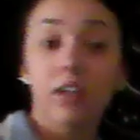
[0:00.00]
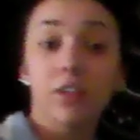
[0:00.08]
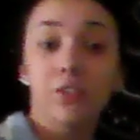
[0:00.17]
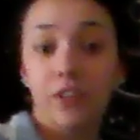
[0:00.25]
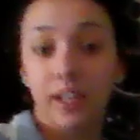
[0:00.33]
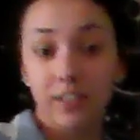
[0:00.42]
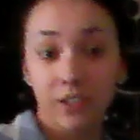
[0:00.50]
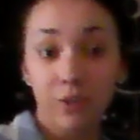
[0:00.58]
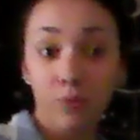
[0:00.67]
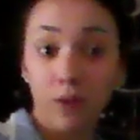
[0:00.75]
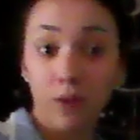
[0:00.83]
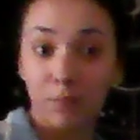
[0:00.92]
So that's
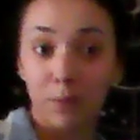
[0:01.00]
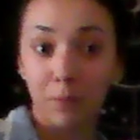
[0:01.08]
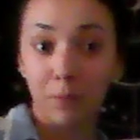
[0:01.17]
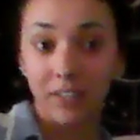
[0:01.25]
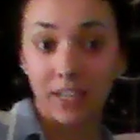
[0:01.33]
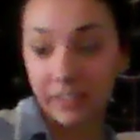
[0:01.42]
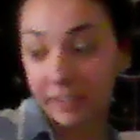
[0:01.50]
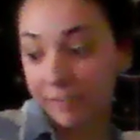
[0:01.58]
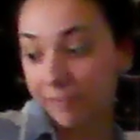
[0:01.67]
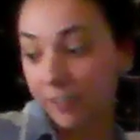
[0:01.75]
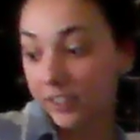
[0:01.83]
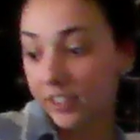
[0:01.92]
going to wrap up our
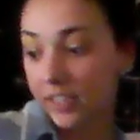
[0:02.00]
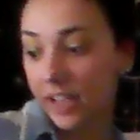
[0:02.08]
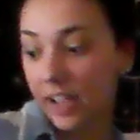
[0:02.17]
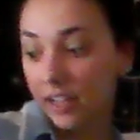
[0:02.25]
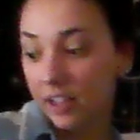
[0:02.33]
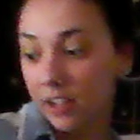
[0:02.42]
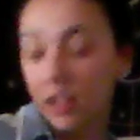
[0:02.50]
lesson for today.